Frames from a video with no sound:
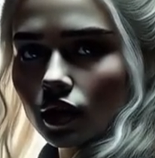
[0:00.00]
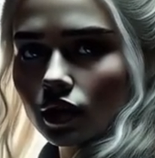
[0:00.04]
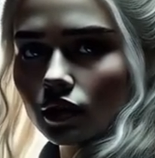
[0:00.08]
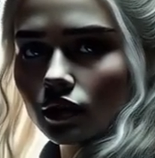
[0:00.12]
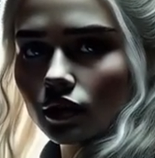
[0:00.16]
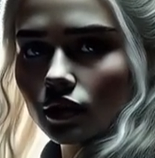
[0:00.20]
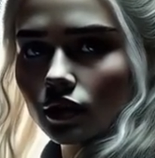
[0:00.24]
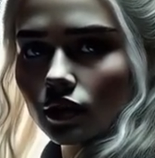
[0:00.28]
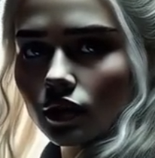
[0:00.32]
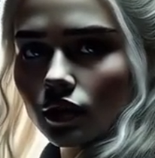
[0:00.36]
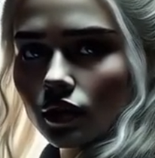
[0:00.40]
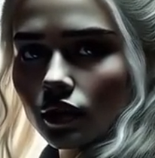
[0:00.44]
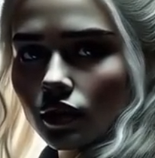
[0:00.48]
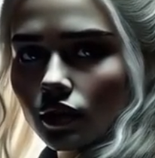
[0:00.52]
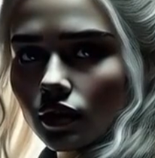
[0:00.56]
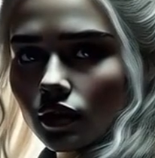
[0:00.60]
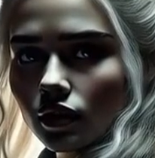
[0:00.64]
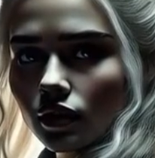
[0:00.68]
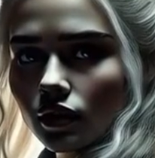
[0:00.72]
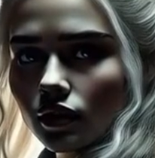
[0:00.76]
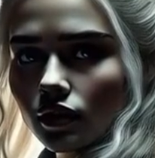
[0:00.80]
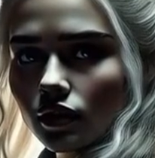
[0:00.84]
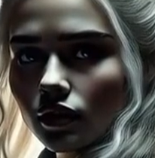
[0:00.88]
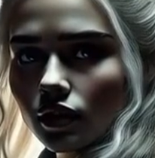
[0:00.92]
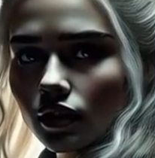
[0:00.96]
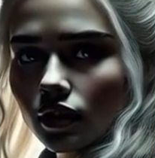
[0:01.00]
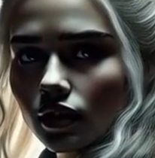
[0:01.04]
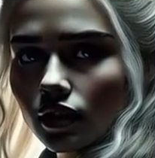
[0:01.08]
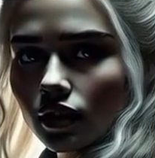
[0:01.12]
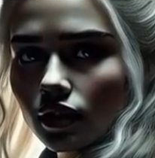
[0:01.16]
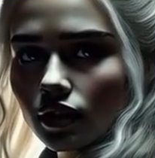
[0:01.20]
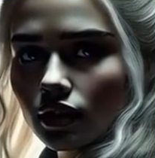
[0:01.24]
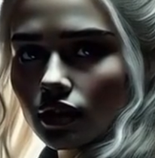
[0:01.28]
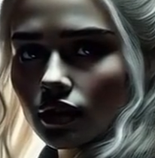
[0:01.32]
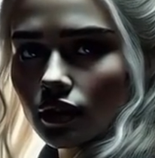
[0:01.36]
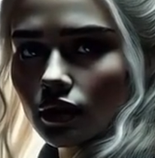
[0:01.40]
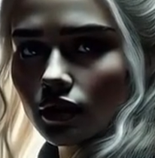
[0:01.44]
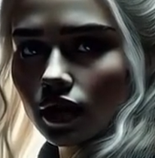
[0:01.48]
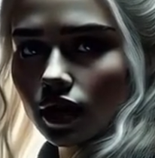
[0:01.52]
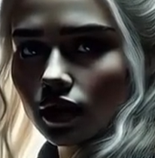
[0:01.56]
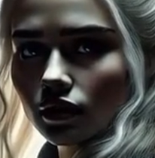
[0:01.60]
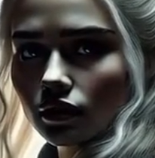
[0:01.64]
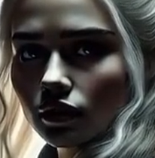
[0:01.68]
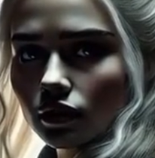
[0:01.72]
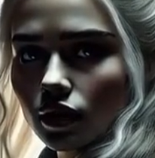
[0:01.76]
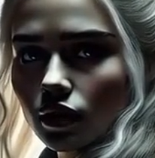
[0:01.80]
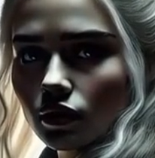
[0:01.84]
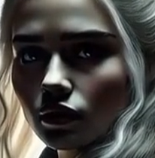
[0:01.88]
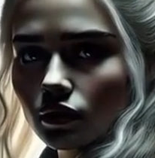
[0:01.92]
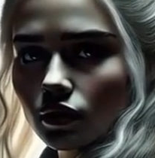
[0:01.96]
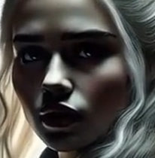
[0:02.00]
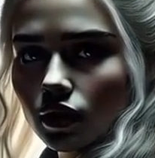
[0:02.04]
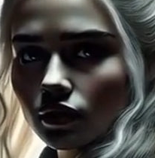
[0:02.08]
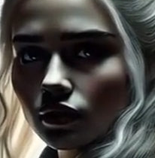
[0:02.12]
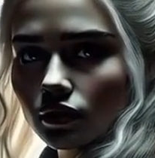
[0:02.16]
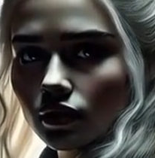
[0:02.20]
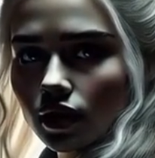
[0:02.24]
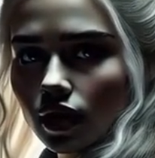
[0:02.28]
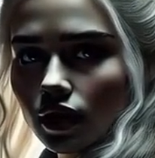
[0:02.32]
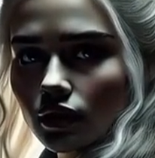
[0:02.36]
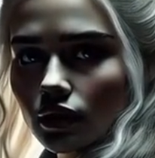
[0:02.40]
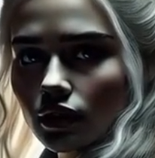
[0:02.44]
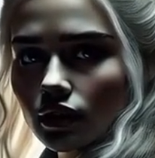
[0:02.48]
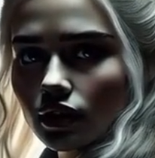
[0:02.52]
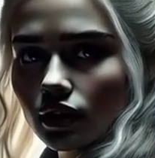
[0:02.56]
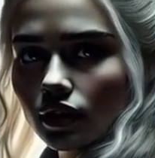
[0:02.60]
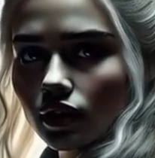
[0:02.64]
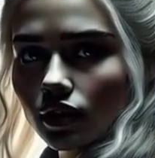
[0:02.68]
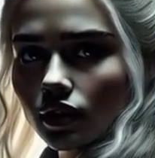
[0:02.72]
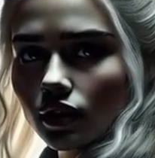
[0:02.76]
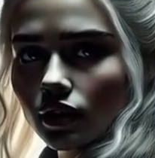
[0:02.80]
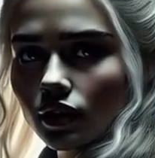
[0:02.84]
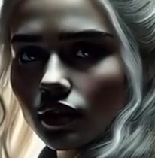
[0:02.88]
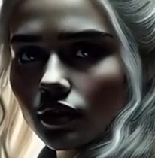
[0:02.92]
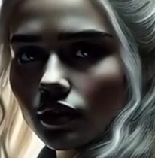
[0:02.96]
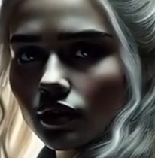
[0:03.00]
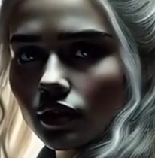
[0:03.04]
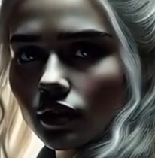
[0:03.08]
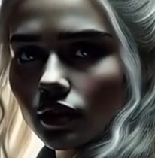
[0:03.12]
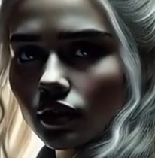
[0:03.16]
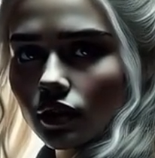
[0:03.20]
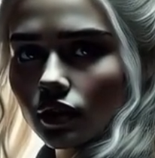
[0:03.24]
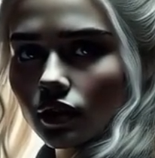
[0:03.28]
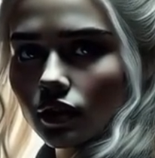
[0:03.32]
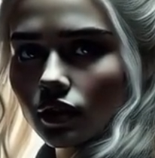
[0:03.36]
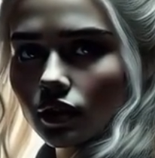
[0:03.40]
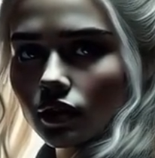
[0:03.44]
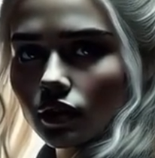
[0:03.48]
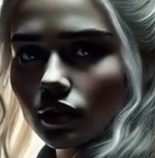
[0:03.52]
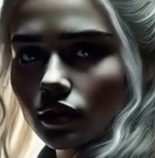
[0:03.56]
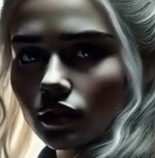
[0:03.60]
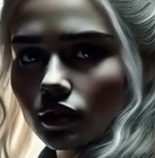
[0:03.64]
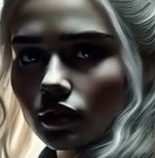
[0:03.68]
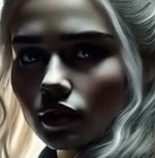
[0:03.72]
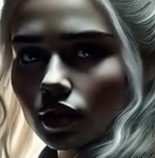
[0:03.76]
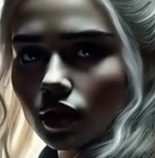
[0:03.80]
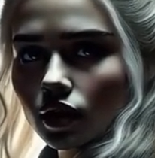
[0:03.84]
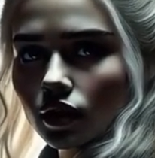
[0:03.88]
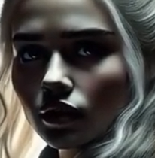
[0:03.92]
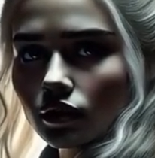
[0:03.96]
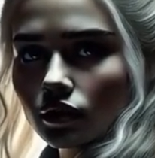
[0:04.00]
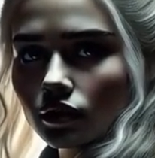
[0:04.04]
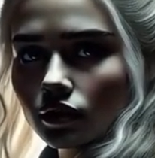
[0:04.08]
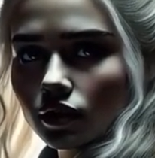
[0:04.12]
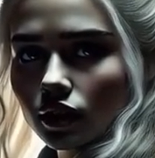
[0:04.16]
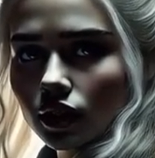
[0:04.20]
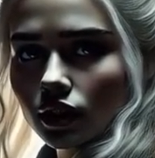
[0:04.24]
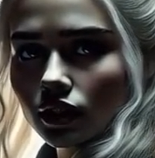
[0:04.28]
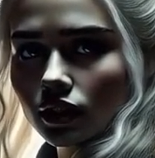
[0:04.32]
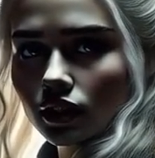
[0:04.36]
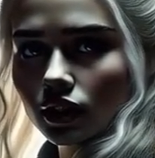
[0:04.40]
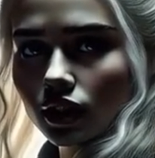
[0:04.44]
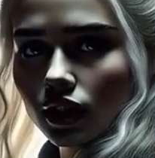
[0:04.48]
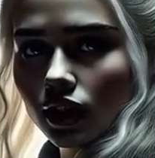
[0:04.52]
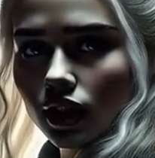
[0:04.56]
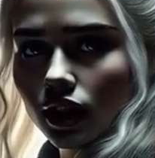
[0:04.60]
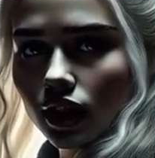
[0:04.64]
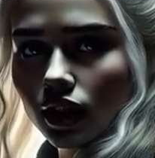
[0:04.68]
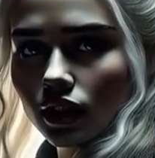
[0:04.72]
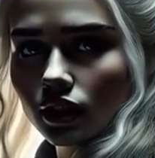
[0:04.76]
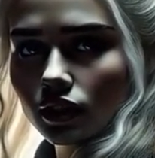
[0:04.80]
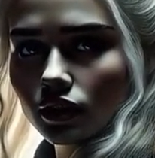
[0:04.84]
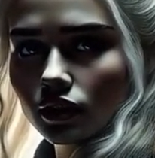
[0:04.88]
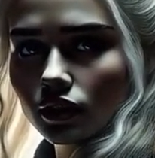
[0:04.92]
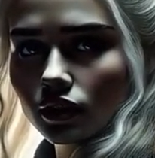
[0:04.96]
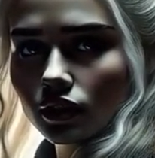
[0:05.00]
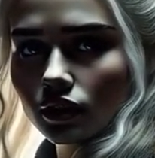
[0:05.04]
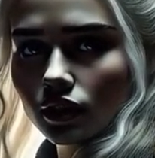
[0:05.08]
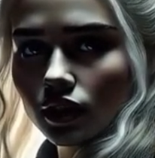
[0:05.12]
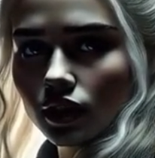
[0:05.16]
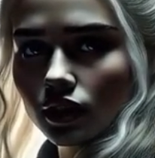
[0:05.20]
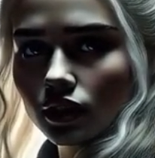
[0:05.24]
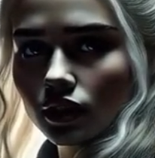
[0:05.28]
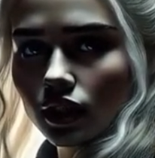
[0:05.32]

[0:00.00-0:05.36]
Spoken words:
Out of the corner of her eye, Daenerys saw the swirl of red cloaks as the guards took up positions.